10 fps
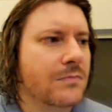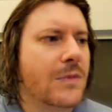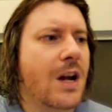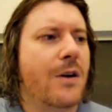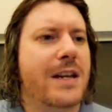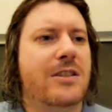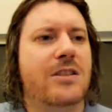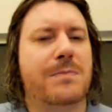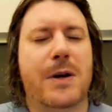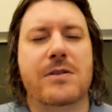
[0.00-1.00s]
Oh, he's
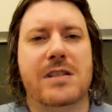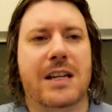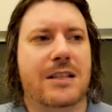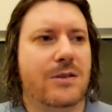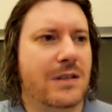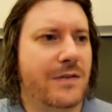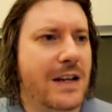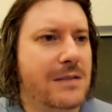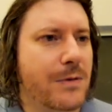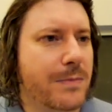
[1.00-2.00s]
just posting it to his
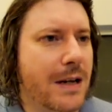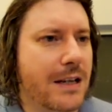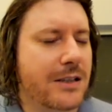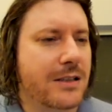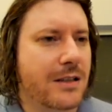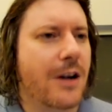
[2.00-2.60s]
Facebook page.